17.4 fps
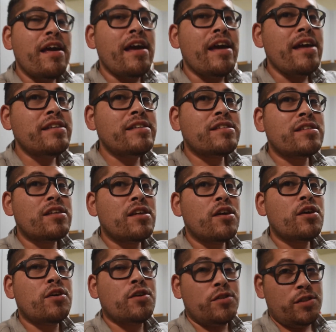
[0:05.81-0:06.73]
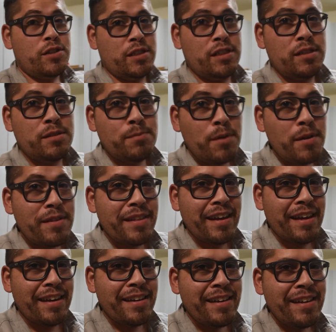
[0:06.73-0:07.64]
It's Conchita's
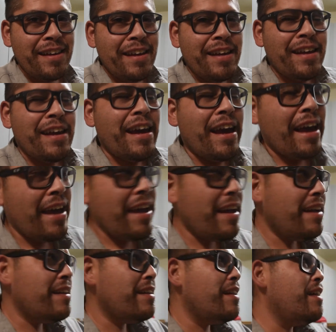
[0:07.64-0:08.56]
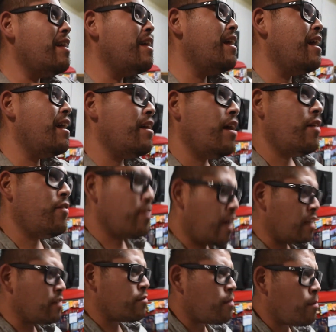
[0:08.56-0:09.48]
birthday. And if you
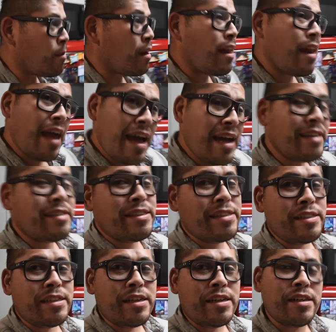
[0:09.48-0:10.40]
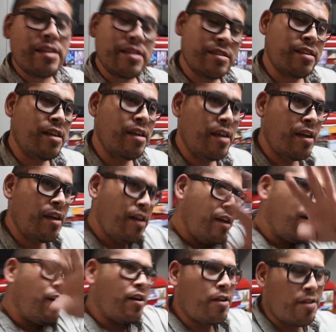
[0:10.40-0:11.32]
guys remember last year and there's
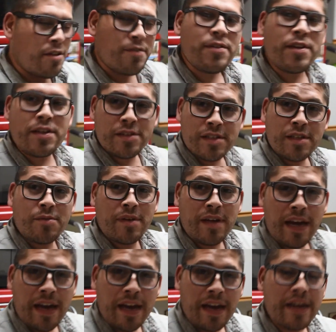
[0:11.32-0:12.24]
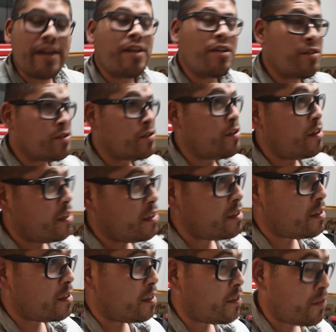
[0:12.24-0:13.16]
other videos that we had and also
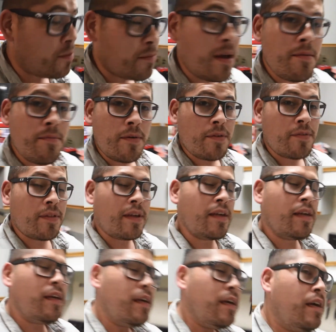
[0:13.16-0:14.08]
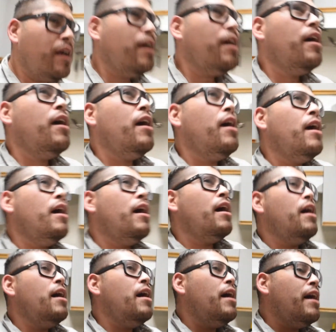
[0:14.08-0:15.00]
this year for my birthday,
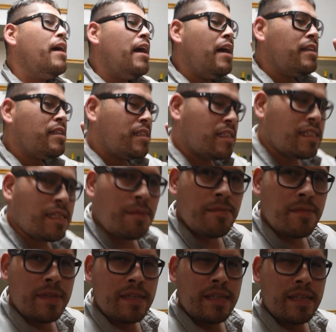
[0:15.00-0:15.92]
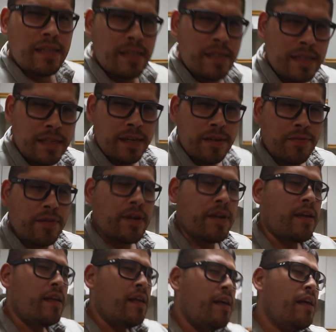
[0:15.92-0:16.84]
I got something
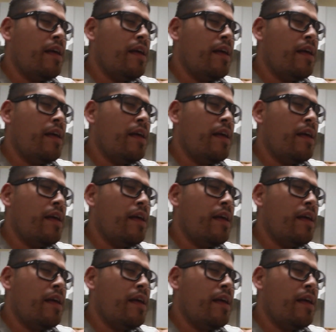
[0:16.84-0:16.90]
different.